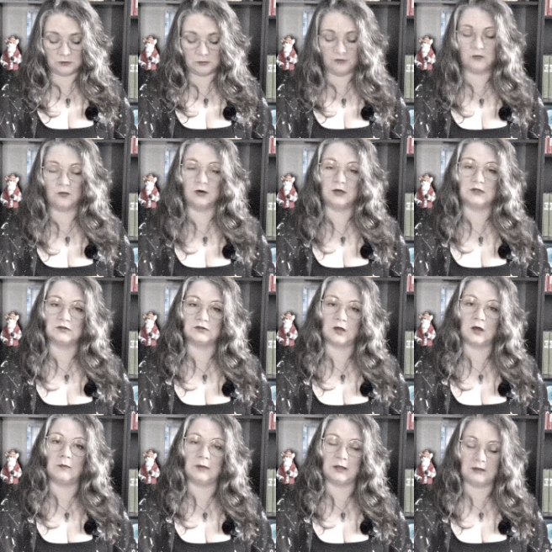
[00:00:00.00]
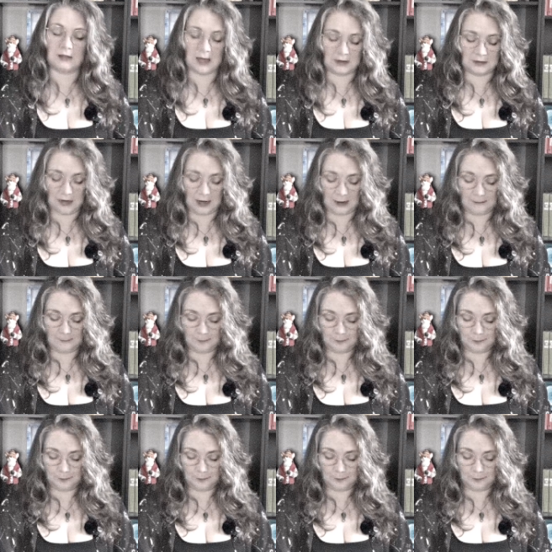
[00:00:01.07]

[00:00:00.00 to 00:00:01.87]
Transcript: before he saw me that day.